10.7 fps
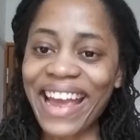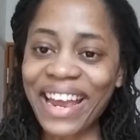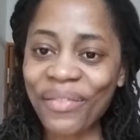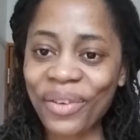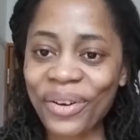
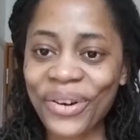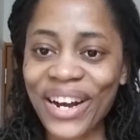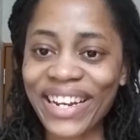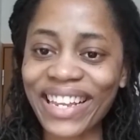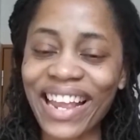Hi
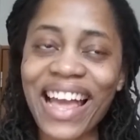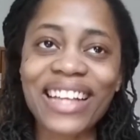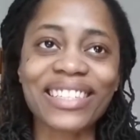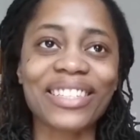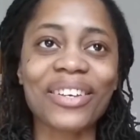everyone!
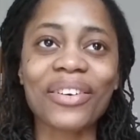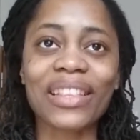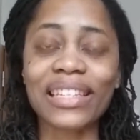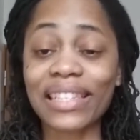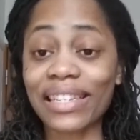So
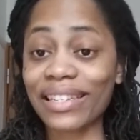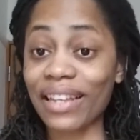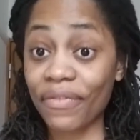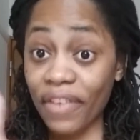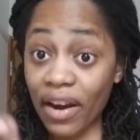this
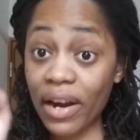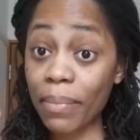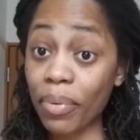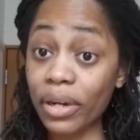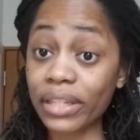is a very
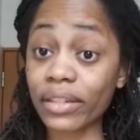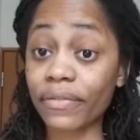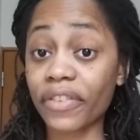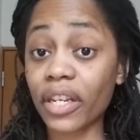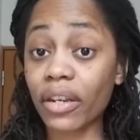
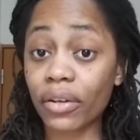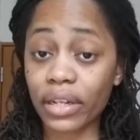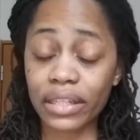important video,